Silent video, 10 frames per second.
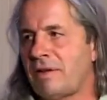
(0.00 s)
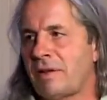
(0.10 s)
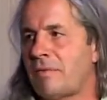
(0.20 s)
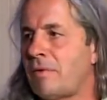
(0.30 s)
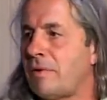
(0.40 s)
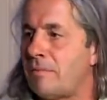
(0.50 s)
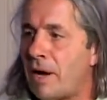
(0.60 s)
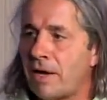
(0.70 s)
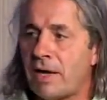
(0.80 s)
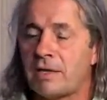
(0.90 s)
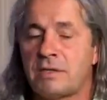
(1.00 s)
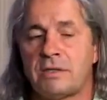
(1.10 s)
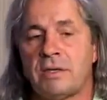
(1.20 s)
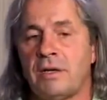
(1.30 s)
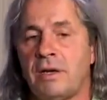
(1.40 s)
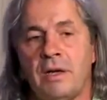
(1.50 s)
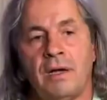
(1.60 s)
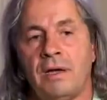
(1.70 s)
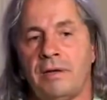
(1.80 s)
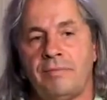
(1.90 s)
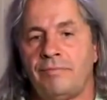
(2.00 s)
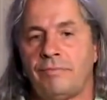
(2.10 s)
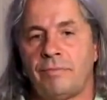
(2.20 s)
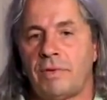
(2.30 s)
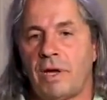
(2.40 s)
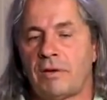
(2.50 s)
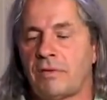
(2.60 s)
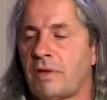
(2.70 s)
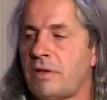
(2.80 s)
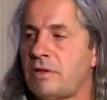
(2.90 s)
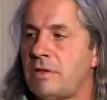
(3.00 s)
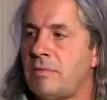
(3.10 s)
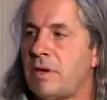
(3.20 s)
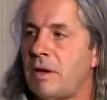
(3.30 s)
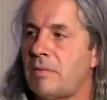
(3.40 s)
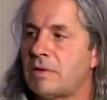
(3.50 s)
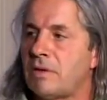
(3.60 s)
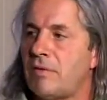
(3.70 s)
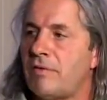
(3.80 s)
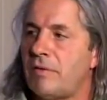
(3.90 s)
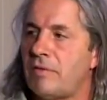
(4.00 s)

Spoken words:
Like, where in my case, I don't think you see me cut myself ever.